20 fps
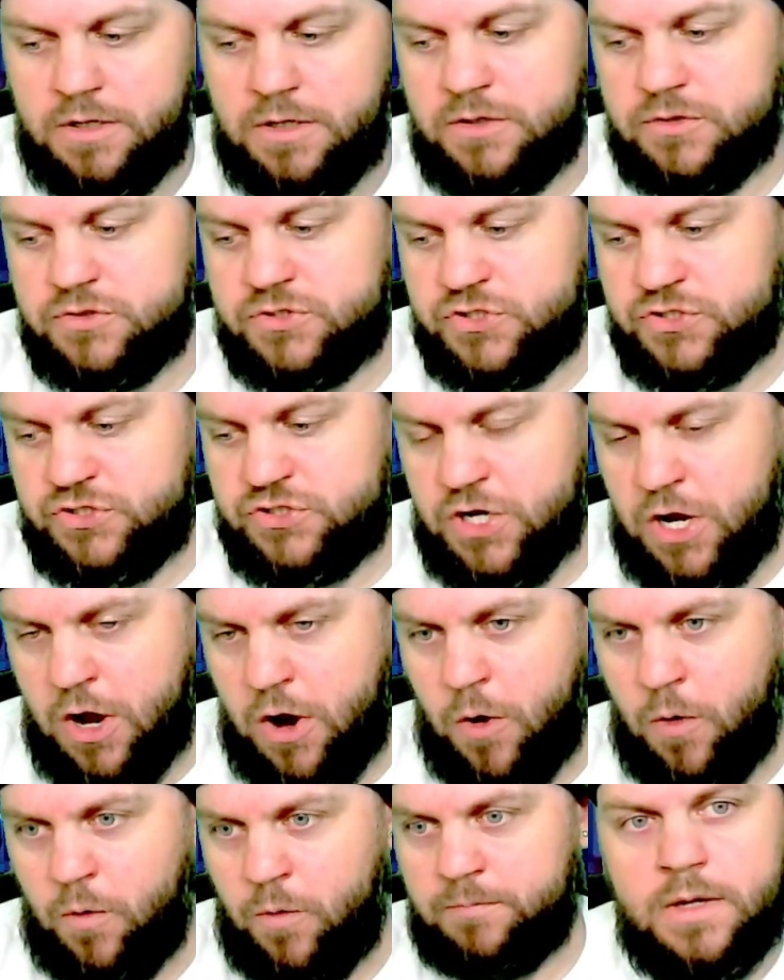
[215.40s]

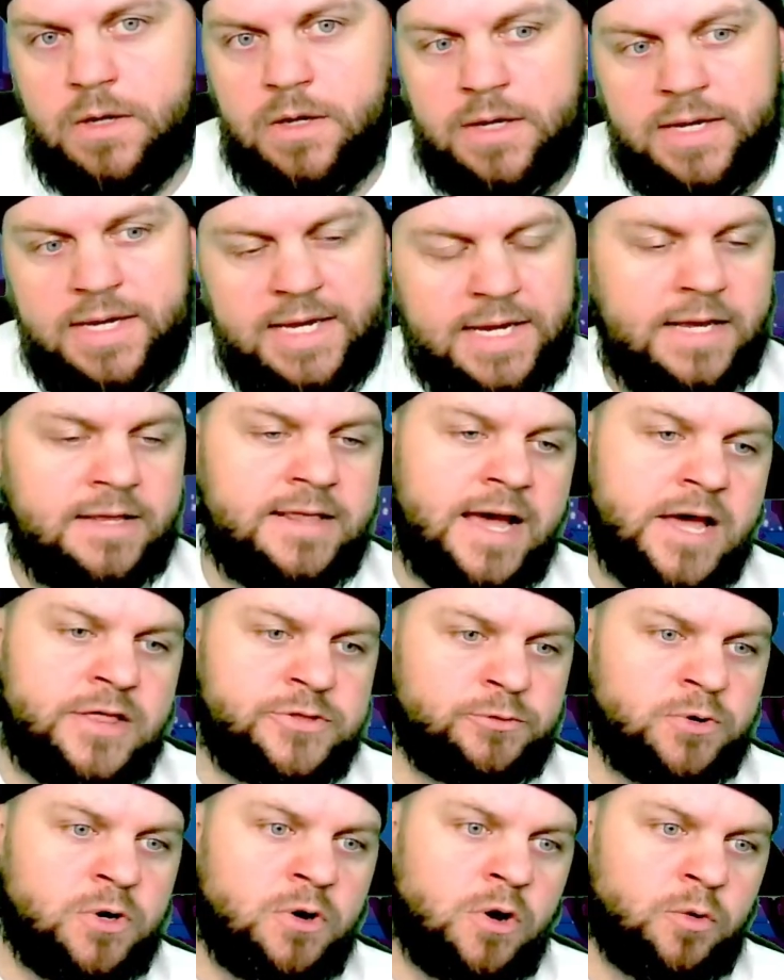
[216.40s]
So, can that
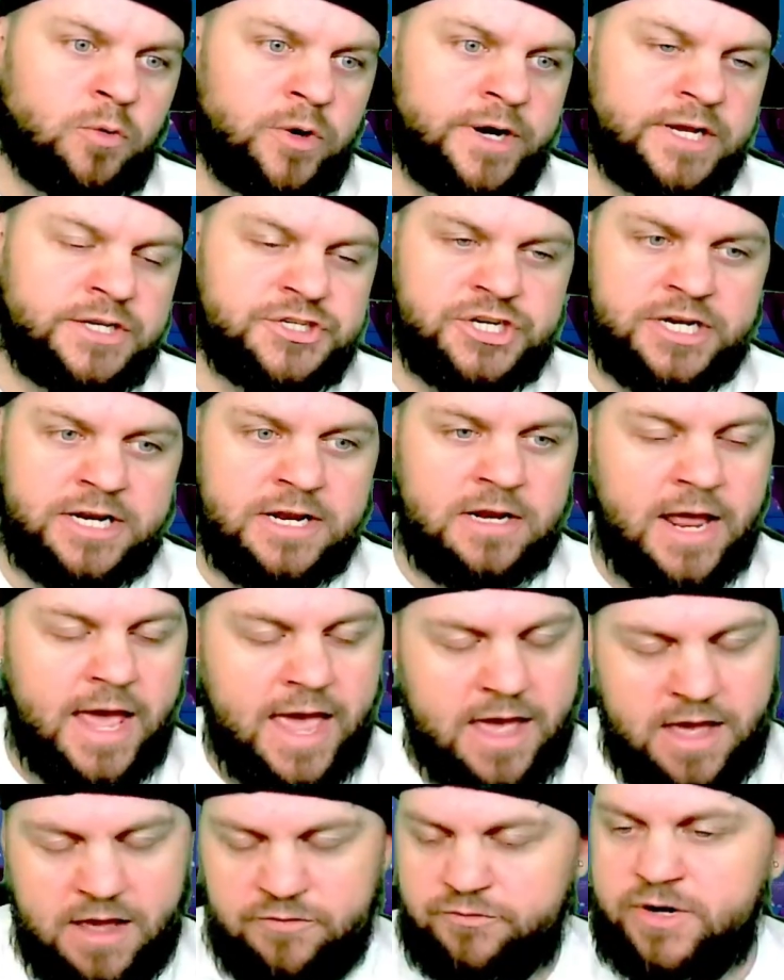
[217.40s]
throw a wrench in
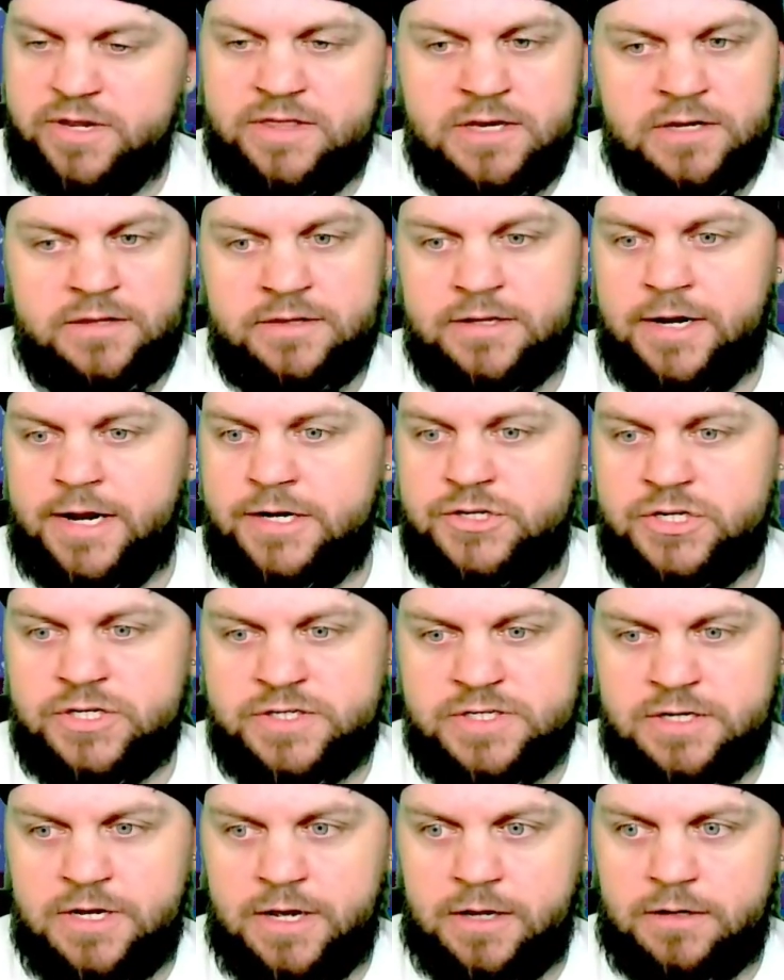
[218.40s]
everything that I
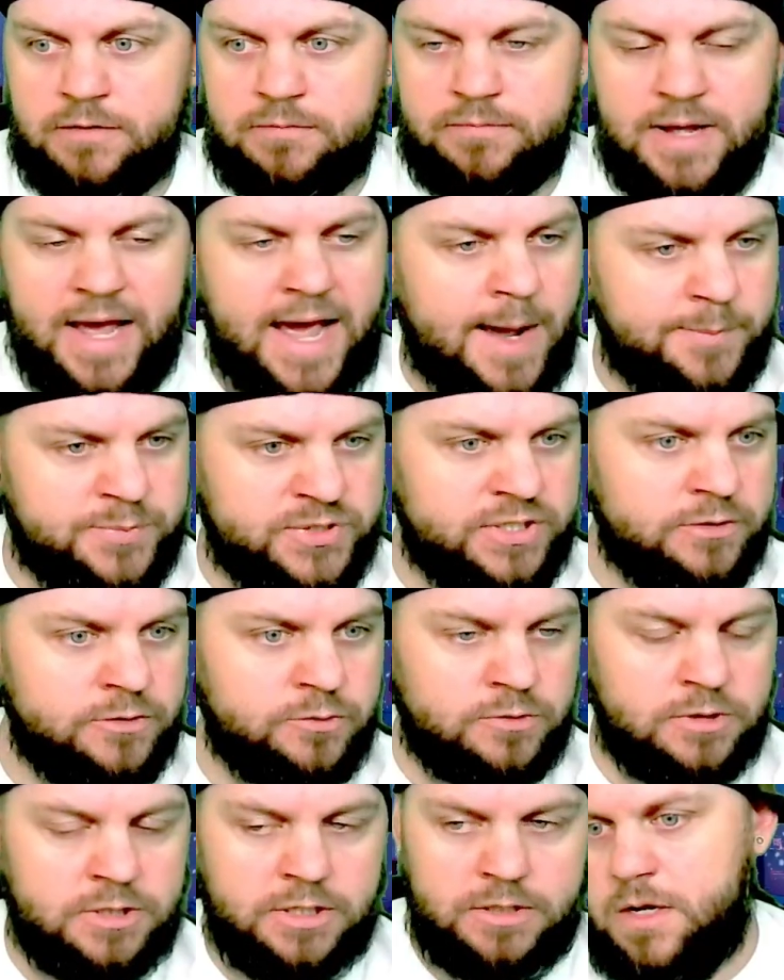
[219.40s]
just said?
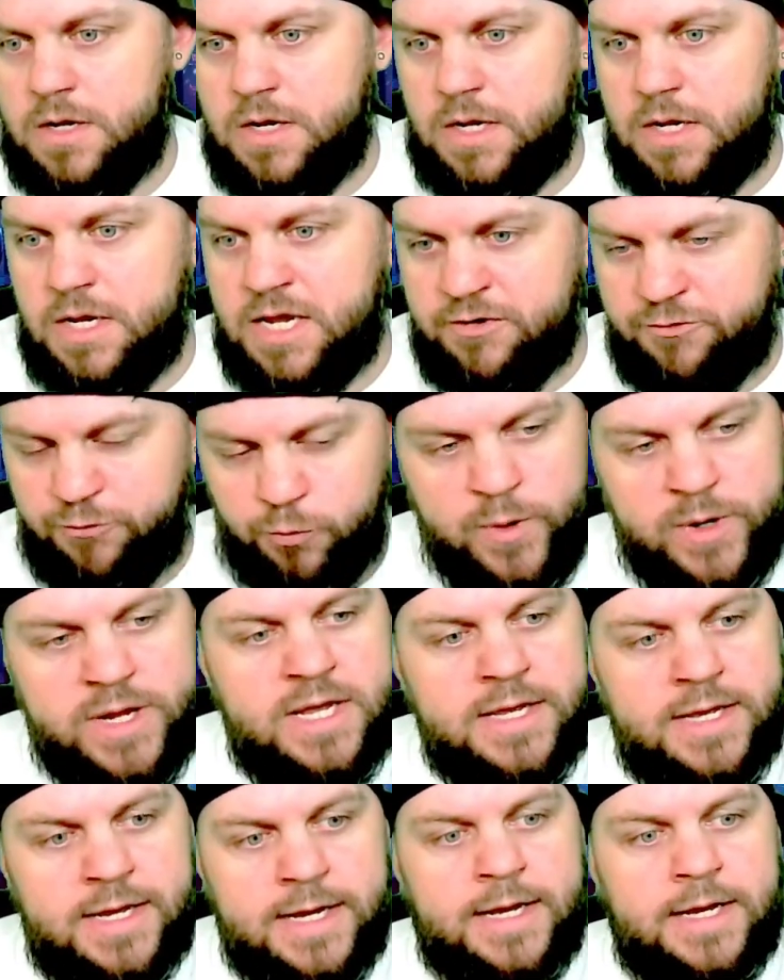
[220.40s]
Absolutely. If we
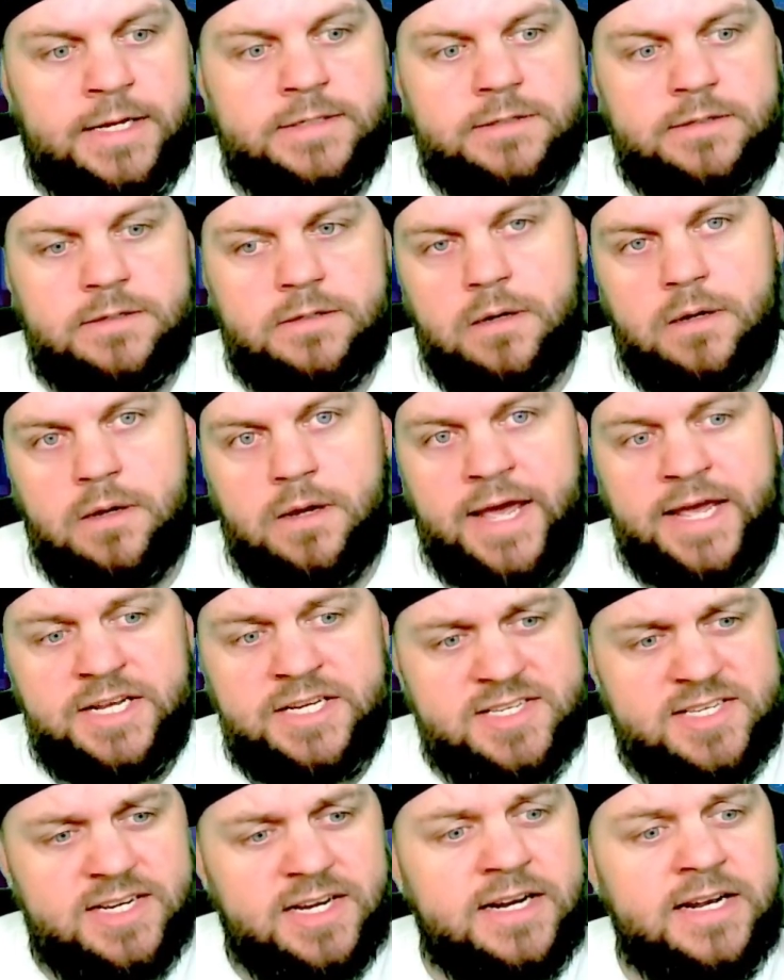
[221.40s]
get a
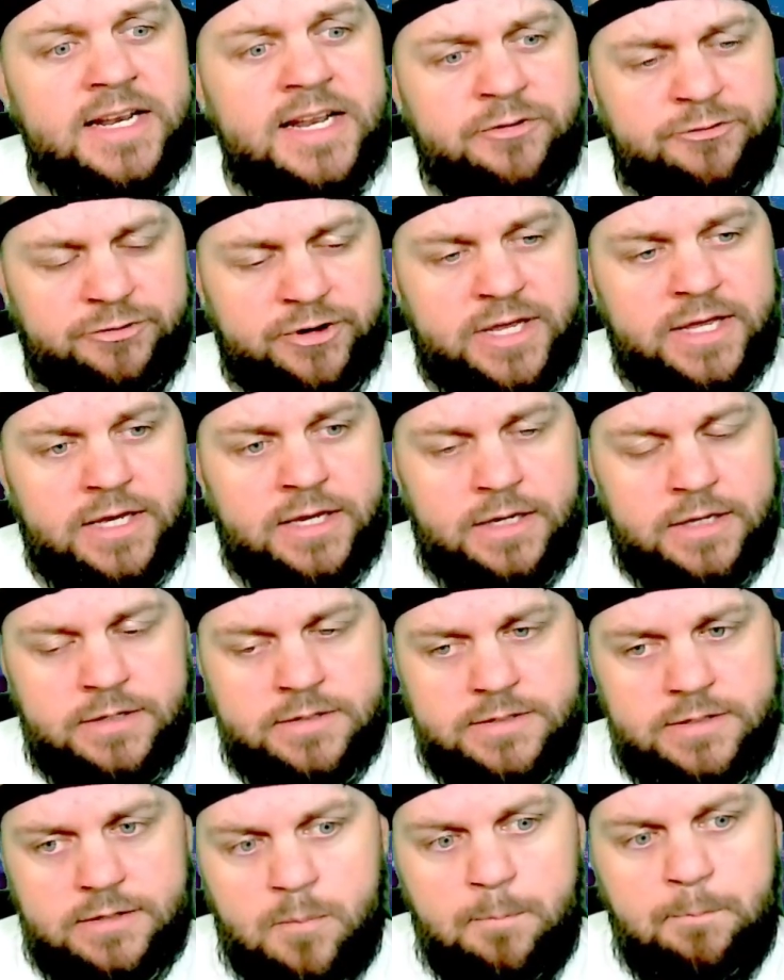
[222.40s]

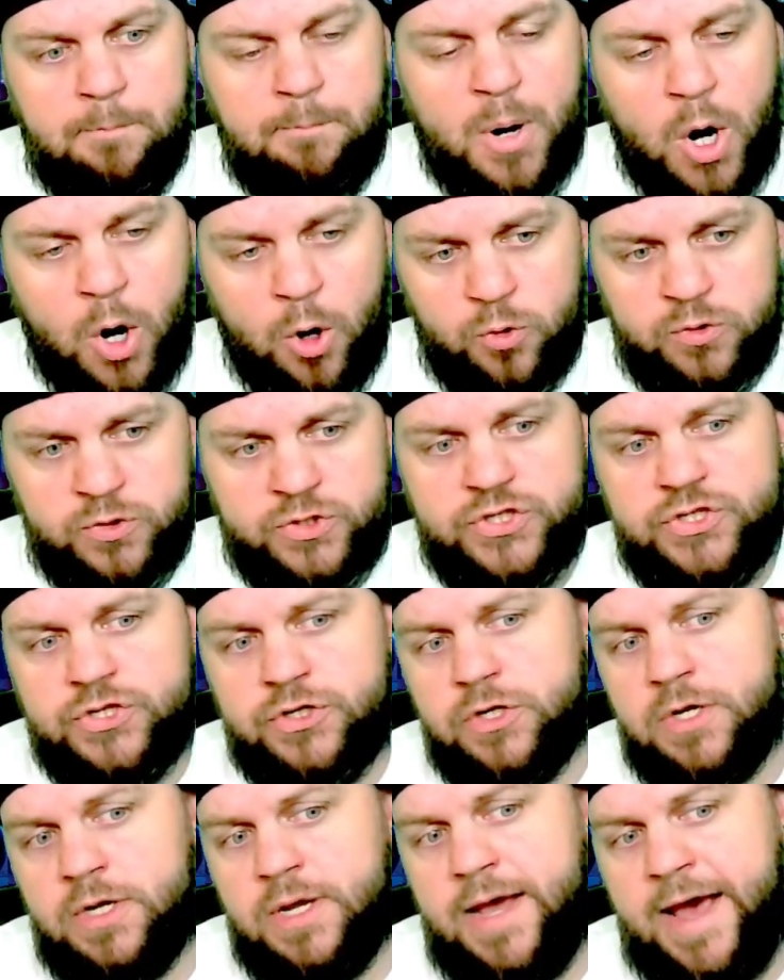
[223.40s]
significant
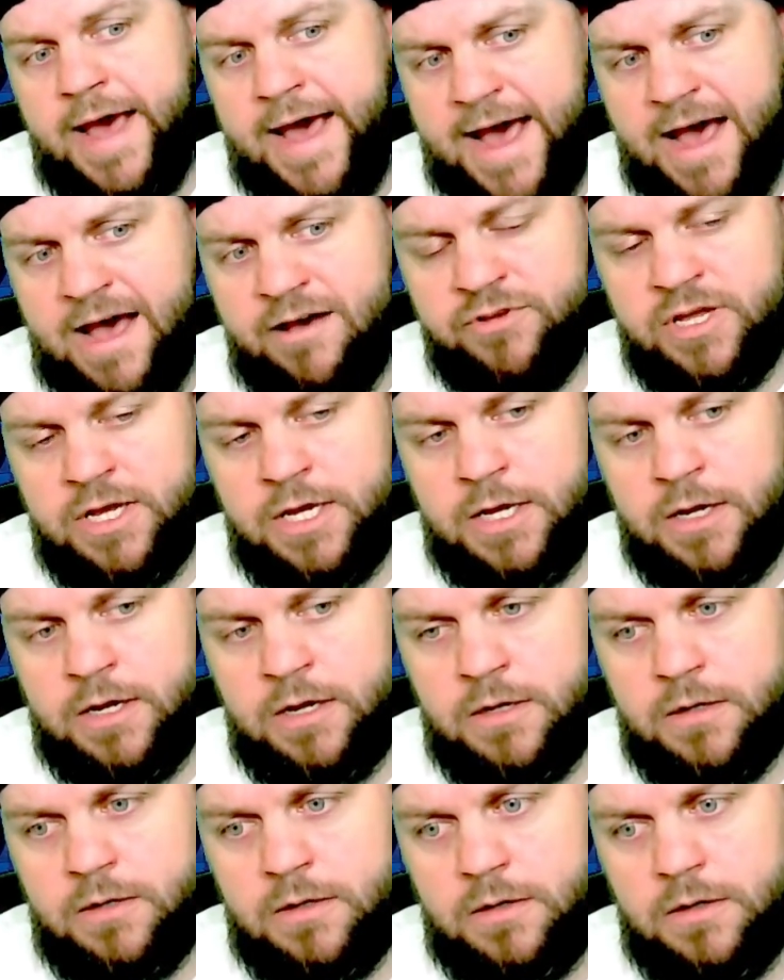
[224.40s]

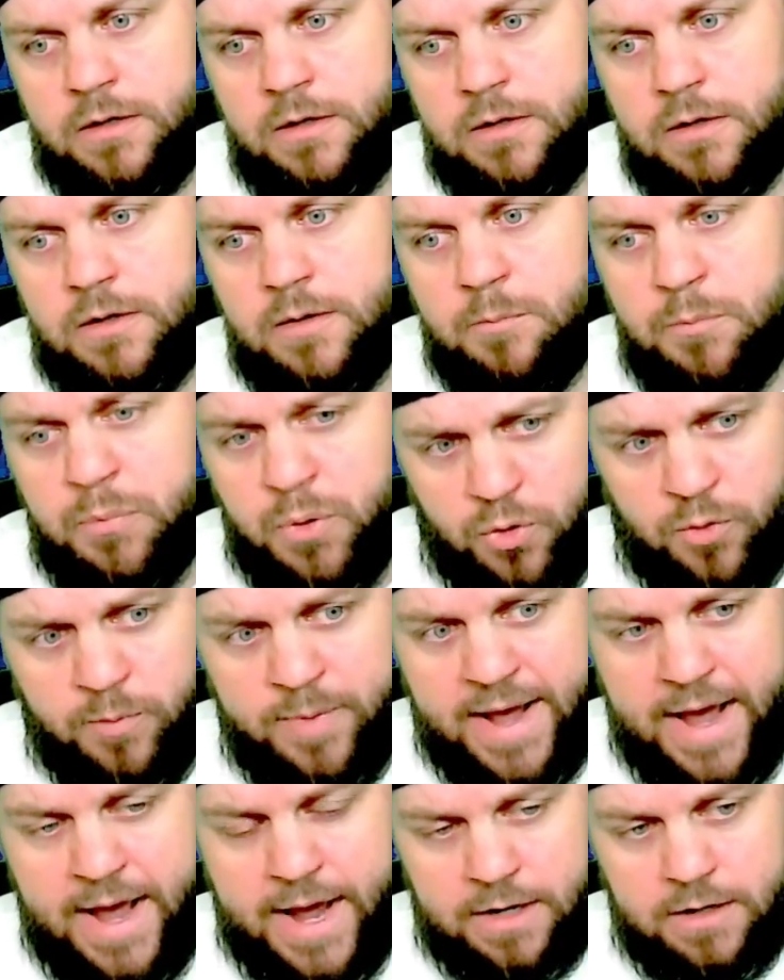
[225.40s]
post-halving
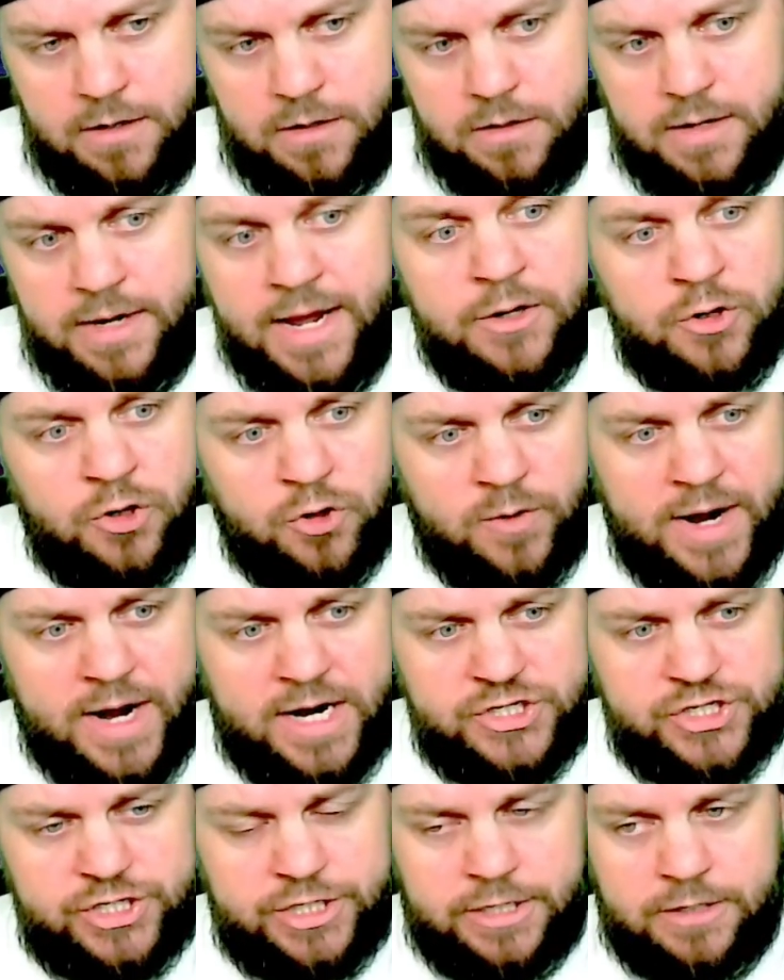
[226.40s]
pullback and
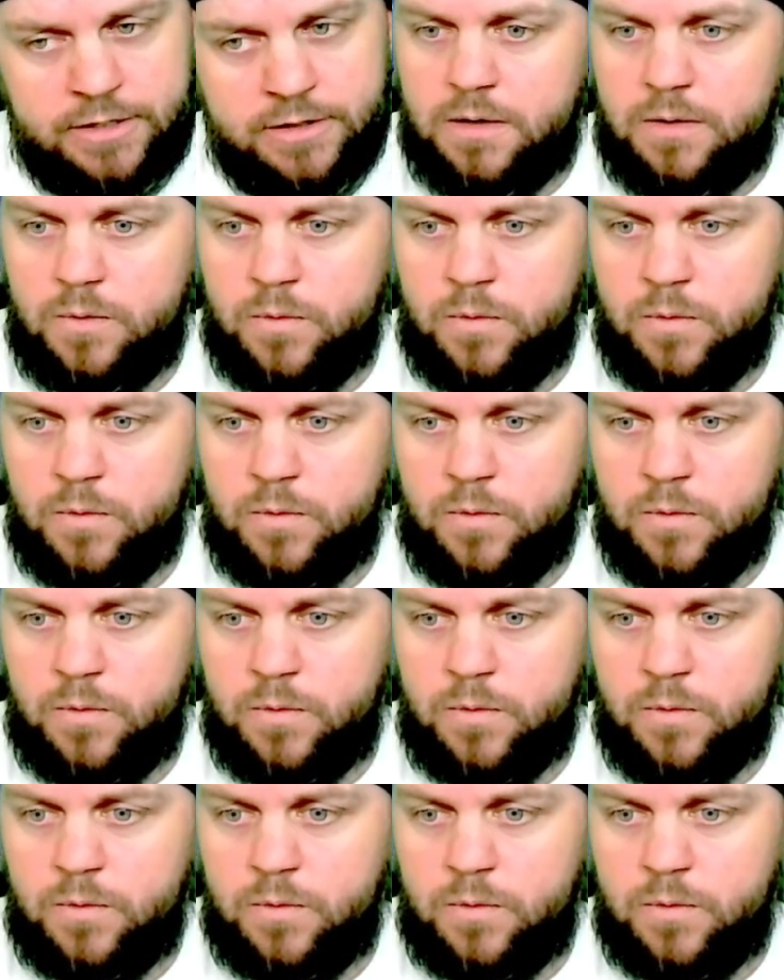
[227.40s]
correction,